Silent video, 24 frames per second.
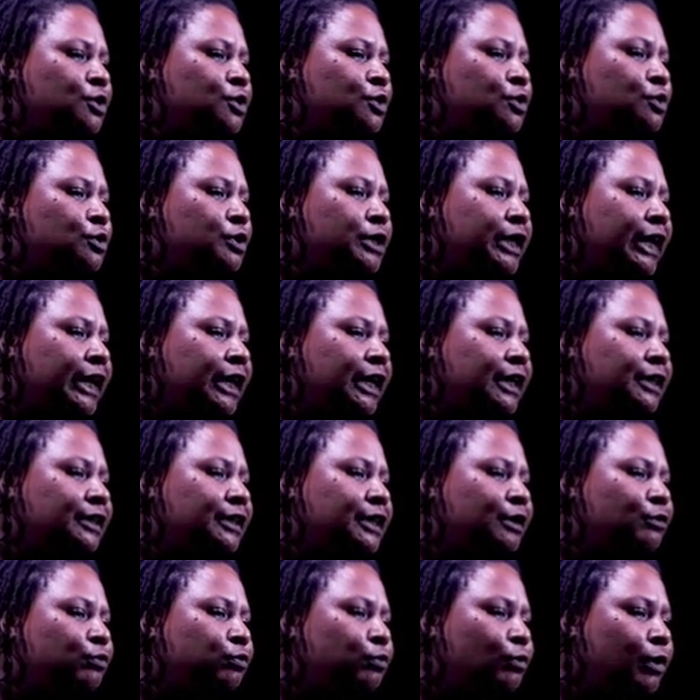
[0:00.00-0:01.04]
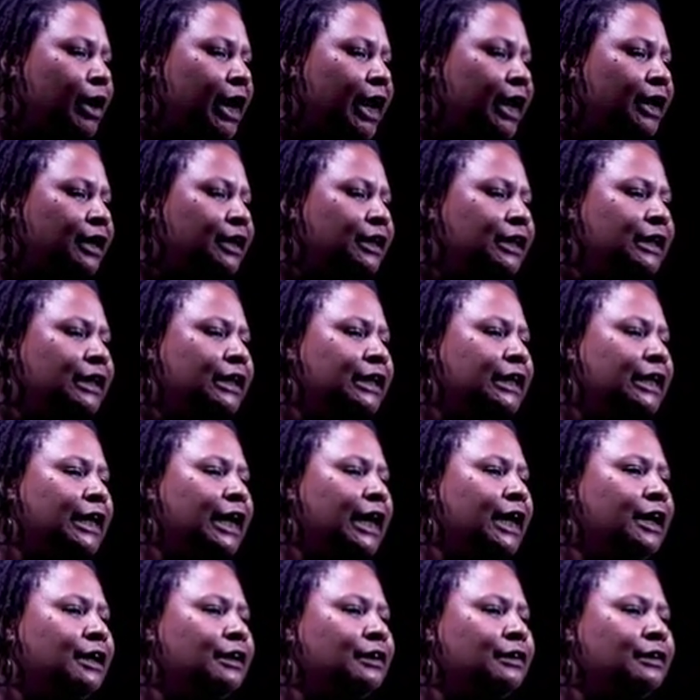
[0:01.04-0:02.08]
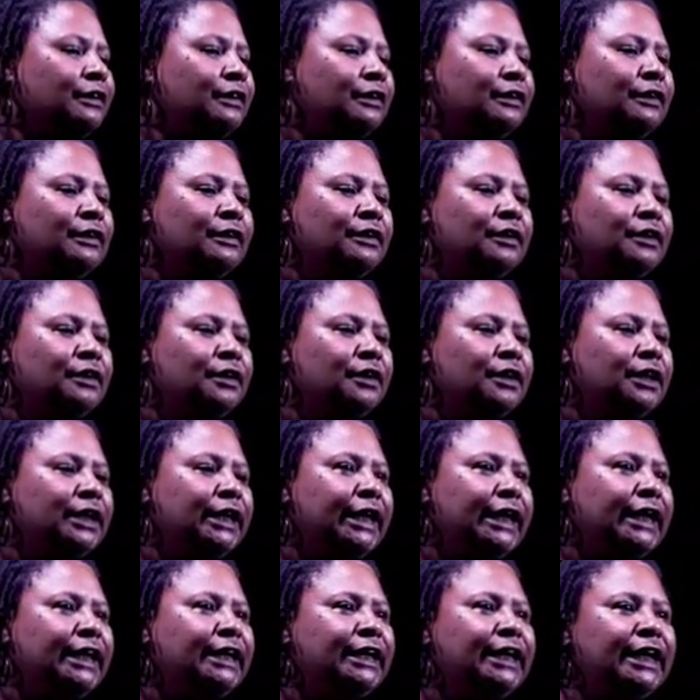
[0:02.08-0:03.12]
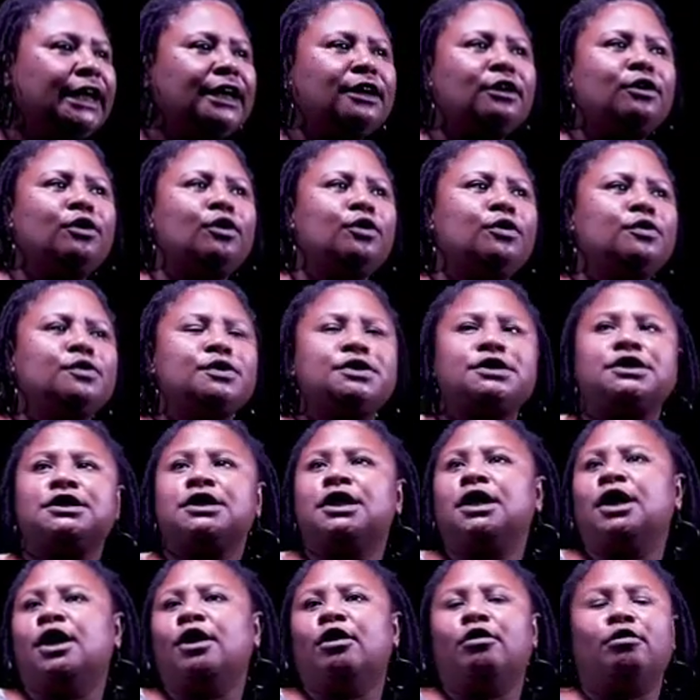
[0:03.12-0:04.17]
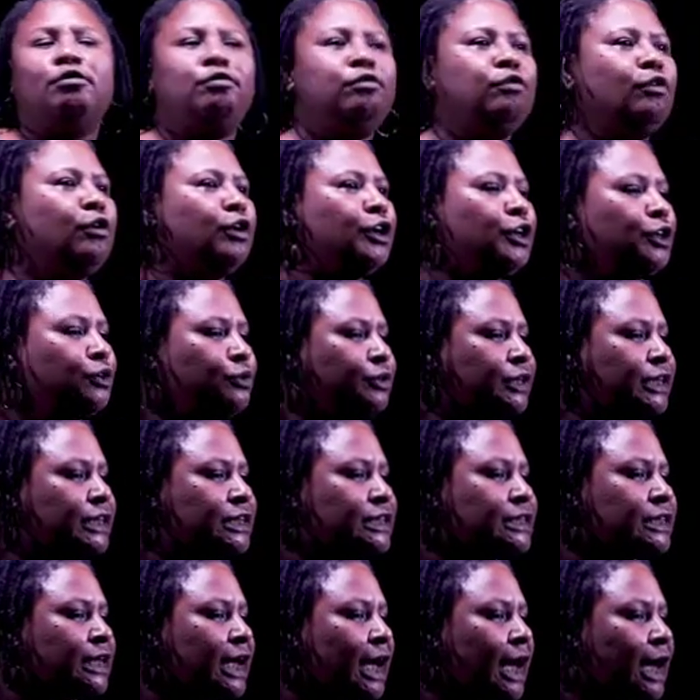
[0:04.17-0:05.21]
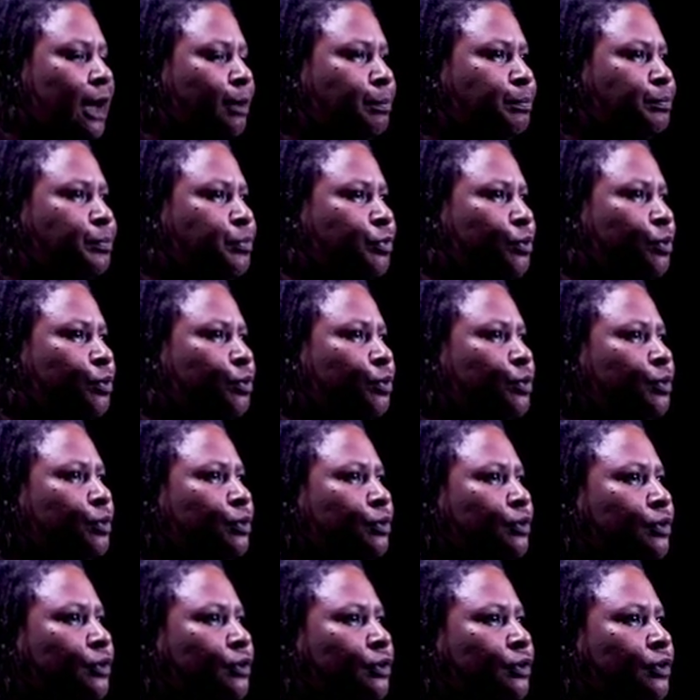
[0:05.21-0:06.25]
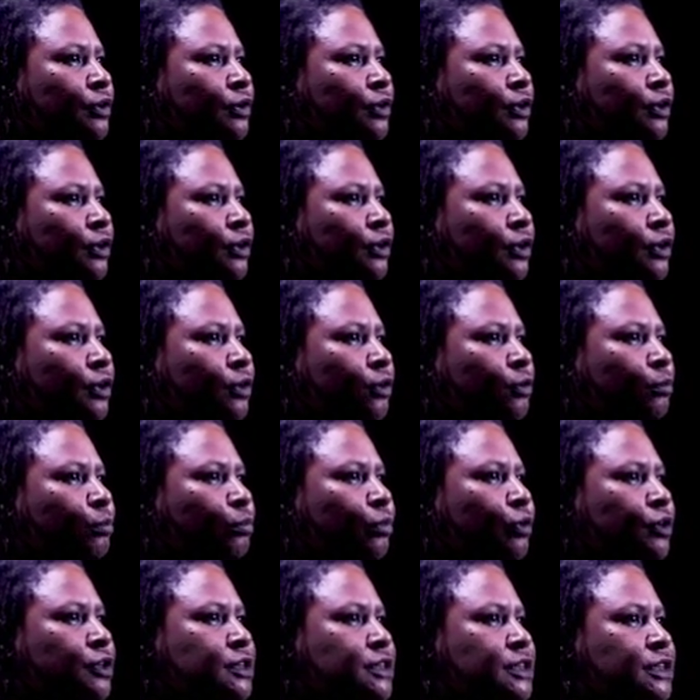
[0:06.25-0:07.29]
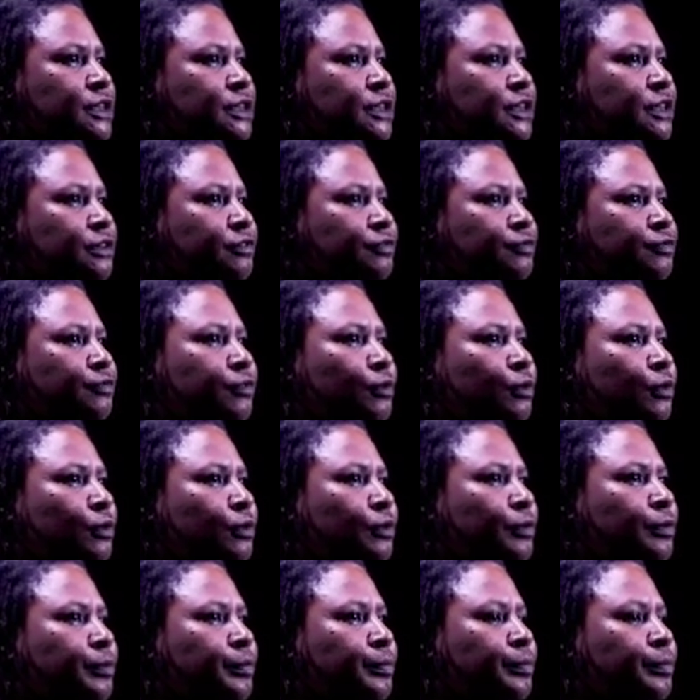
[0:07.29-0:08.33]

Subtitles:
to -1 here, and then goes 4 units up to +4.